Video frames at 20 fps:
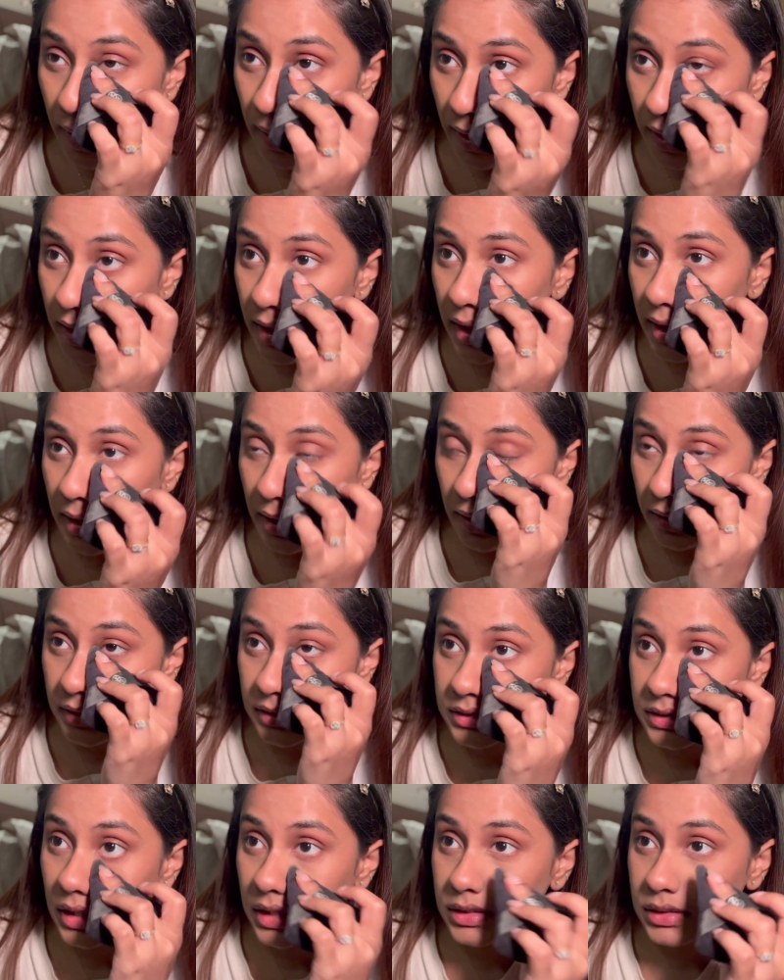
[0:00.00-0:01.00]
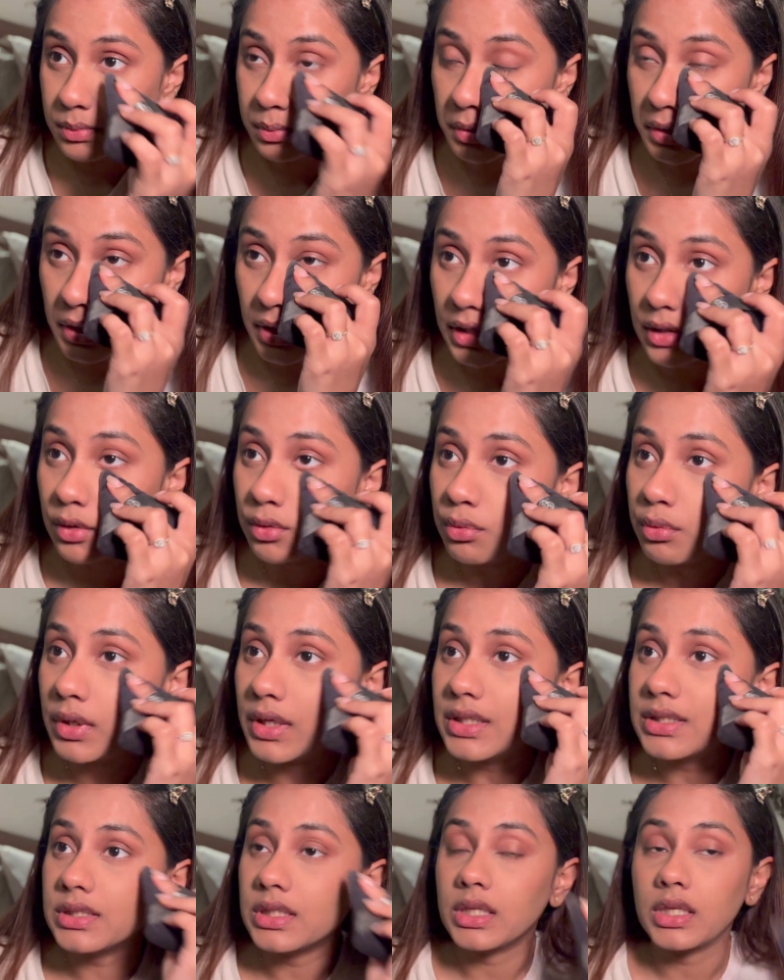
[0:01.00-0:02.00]
Hey guys, that's pretty
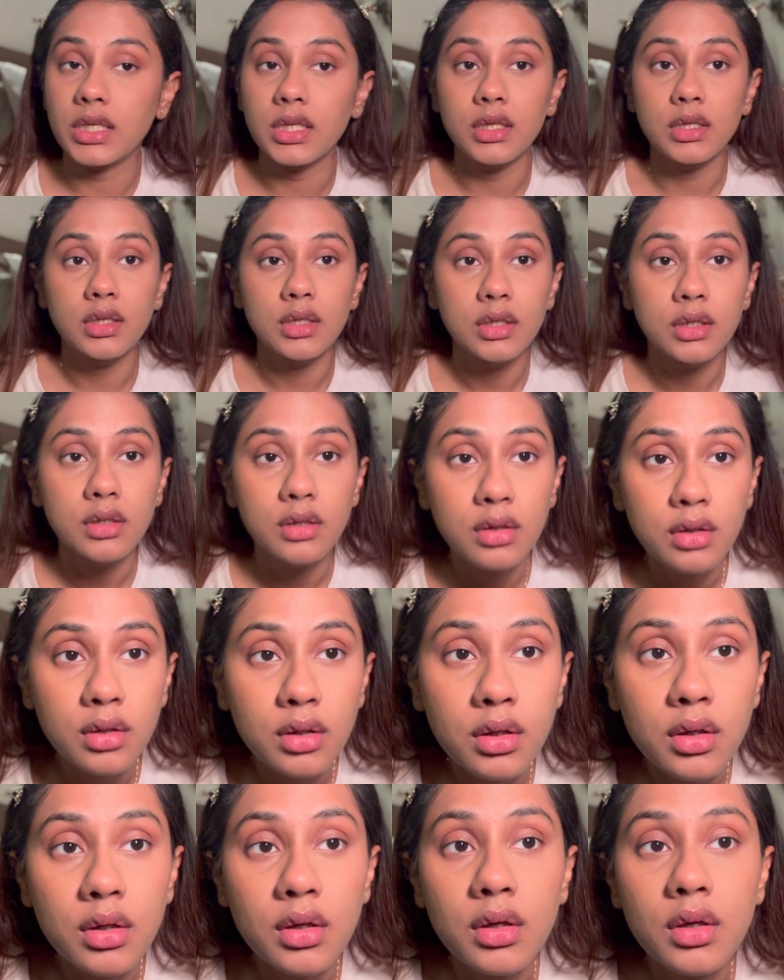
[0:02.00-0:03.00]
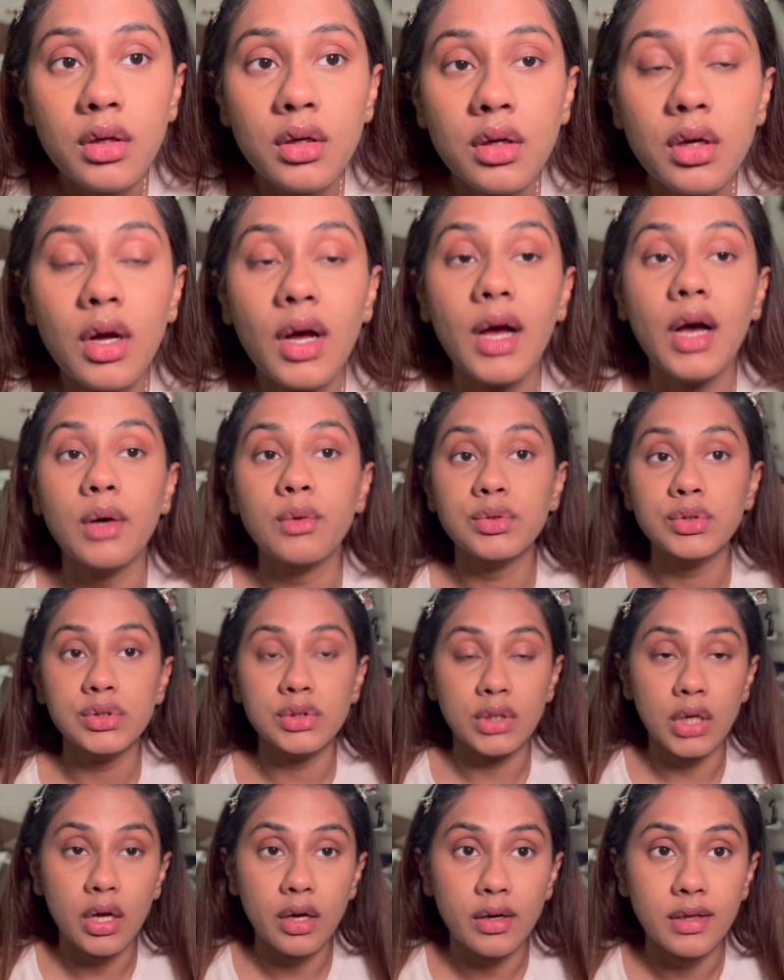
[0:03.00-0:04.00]
crazy. I was
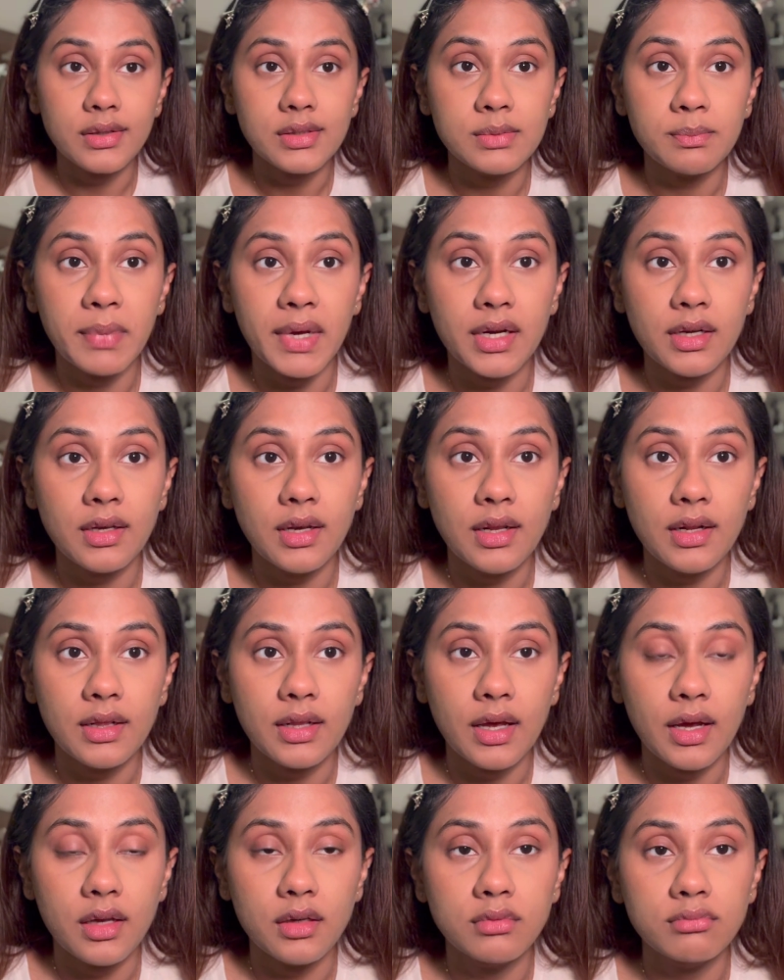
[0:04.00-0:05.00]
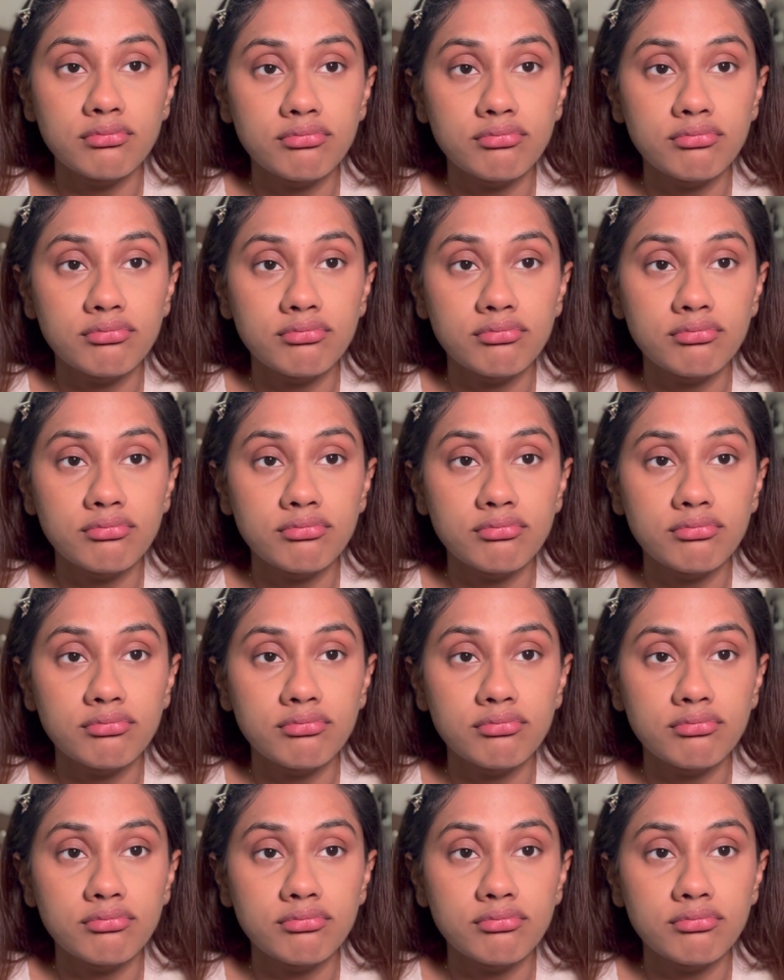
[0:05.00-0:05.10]
not expecting that.